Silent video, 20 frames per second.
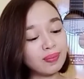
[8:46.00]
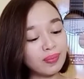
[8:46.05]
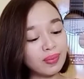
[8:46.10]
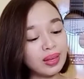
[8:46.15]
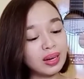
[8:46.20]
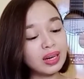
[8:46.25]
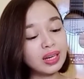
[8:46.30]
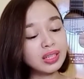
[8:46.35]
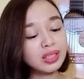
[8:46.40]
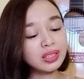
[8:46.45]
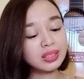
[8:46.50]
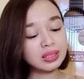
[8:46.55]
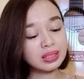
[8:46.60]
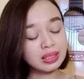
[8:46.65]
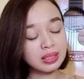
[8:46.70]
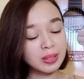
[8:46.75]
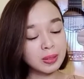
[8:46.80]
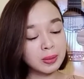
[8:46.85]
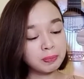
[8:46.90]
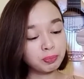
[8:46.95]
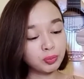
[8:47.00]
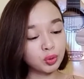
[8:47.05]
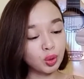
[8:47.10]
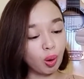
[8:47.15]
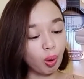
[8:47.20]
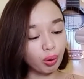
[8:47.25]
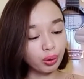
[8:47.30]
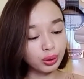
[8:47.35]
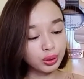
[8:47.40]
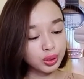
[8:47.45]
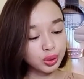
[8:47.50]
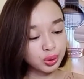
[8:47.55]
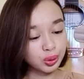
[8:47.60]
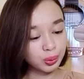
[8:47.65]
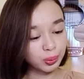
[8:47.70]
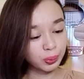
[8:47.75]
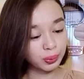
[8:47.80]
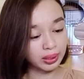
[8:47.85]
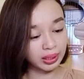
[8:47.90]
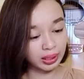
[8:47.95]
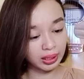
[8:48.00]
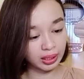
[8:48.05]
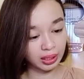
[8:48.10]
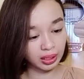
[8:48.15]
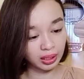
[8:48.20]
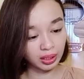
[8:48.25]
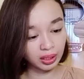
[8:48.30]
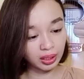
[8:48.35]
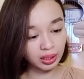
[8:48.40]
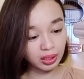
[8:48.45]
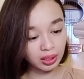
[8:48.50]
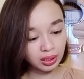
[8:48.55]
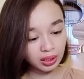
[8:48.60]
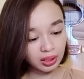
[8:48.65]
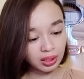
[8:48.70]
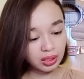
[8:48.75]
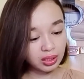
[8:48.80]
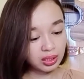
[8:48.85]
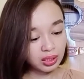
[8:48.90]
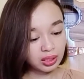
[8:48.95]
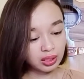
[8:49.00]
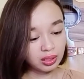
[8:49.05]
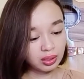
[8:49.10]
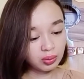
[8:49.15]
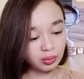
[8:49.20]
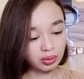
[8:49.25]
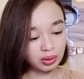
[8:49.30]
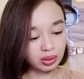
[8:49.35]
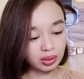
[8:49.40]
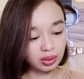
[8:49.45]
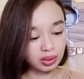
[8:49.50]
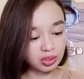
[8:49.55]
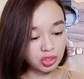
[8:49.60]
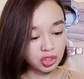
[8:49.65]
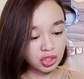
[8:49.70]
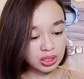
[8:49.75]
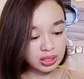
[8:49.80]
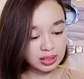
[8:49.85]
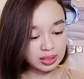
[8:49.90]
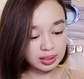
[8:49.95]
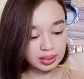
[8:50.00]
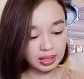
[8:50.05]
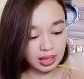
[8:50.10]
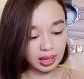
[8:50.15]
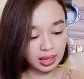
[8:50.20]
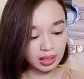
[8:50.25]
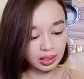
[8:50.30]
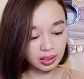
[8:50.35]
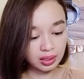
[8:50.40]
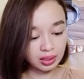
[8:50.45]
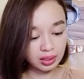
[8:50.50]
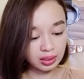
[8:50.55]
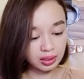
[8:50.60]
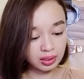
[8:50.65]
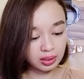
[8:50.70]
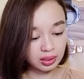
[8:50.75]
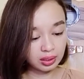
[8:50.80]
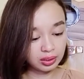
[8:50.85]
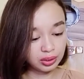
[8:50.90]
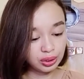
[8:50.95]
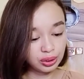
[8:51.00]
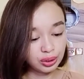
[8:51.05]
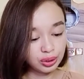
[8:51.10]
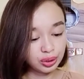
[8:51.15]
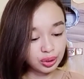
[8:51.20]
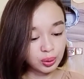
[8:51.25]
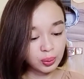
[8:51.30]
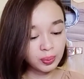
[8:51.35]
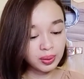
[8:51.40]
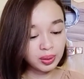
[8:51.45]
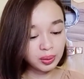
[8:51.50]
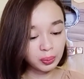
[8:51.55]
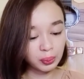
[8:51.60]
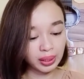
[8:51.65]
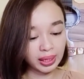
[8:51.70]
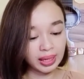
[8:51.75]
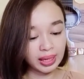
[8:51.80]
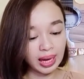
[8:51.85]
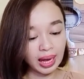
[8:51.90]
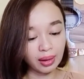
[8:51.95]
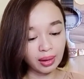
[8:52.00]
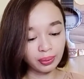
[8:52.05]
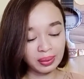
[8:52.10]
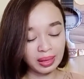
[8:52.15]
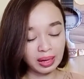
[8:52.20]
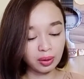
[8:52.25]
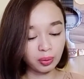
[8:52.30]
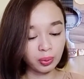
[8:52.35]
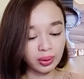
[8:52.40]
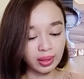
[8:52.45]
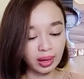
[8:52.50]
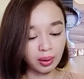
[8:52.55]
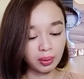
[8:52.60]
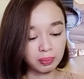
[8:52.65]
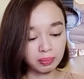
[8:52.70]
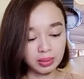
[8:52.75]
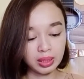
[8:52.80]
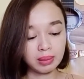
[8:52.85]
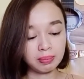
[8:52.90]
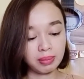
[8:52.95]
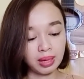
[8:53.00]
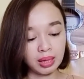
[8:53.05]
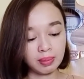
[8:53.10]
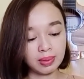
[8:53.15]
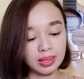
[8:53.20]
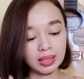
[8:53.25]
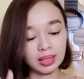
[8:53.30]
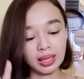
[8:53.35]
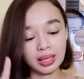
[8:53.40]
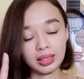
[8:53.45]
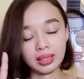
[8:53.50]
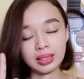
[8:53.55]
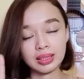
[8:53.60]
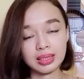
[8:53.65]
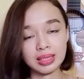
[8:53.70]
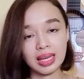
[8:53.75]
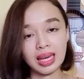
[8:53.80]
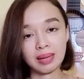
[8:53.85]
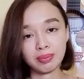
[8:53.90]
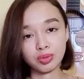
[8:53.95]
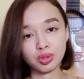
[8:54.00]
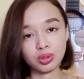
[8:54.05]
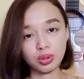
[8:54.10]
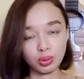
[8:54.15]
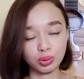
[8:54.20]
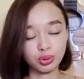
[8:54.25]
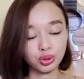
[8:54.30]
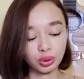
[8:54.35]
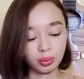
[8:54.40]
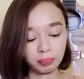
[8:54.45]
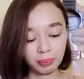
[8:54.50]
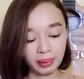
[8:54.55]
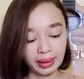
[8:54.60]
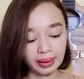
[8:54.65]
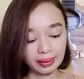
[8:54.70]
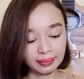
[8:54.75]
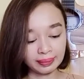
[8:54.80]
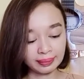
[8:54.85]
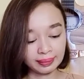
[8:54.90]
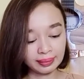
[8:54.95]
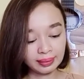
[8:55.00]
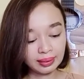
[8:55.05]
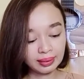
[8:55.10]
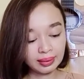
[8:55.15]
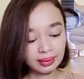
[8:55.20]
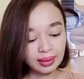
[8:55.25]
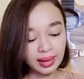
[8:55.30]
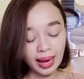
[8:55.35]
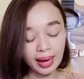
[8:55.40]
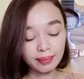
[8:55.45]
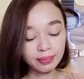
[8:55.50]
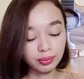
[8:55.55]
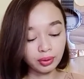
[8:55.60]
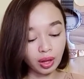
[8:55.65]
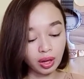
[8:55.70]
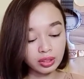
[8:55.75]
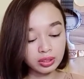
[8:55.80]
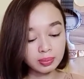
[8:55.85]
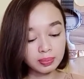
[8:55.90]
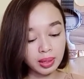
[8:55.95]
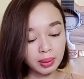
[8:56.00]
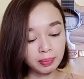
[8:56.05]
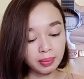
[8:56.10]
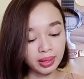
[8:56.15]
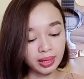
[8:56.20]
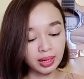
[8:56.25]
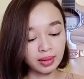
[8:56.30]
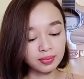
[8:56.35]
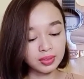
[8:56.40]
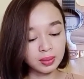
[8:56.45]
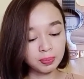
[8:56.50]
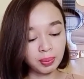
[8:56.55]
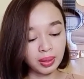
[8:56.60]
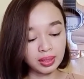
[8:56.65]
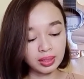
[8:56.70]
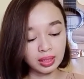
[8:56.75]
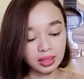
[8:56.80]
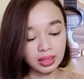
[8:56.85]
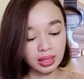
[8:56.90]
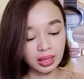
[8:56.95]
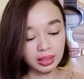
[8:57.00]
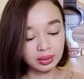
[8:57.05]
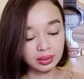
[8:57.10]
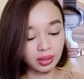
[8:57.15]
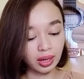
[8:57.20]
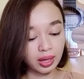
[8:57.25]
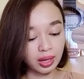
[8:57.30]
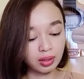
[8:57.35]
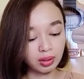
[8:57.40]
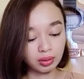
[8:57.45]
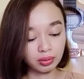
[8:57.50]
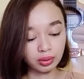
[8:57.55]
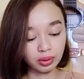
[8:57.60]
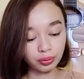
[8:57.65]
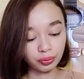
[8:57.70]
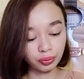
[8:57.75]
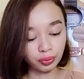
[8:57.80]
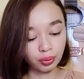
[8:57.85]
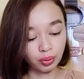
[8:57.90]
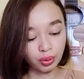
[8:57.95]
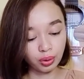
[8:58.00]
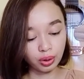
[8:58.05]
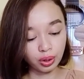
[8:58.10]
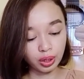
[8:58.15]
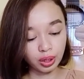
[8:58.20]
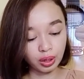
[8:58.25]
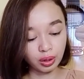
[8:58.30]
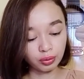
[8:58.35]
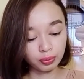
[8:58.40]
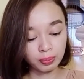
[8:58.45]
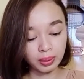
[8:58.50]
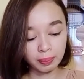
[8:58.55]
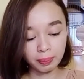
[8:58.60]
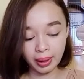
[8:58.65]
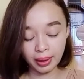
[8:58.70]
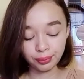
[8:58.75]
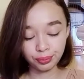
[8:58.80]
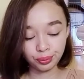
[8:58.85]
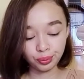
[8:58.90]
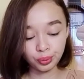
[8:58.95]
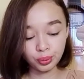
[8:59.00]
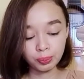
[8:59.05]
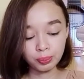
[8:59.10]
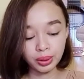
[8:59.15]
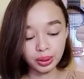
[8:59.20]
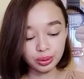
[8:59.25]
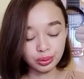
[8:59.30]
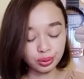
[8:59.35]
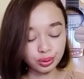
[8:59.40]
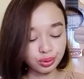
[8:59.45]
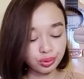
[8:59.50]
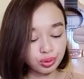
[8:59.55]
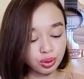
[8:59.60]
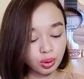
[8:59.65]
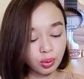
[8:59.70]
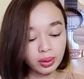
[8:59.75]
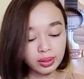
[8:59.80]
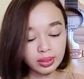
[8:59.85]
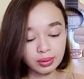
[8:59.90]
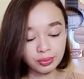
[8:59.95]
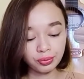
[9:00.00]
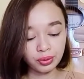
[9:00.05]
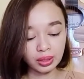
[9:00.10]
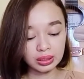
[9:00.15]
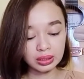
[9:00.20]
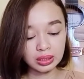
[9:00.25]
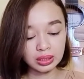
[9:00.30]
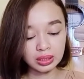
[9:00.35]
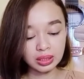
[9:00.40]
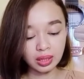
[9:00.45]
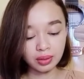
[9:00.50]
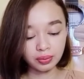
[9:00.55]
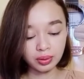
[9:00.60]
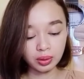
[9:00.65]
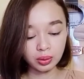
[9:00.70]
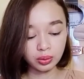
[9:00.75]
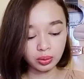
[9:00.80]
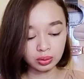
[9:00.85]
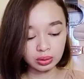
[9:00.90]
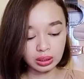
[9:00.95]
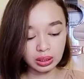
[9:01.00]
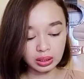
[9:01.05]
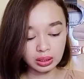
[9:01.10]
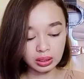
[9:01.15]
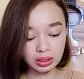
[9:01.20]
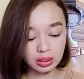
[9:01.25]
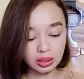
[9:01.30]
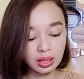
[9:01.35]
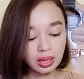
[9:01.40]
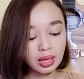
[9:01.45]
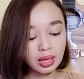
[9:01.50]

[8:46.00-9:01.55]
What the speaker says: there's chorus 2 here. She said, you're doing great out there without me, baby, like a damn sociopath. I've lost my mind. I've spent the night crying on the floor of my bathroom, but you're so unaffected. I really don't get it.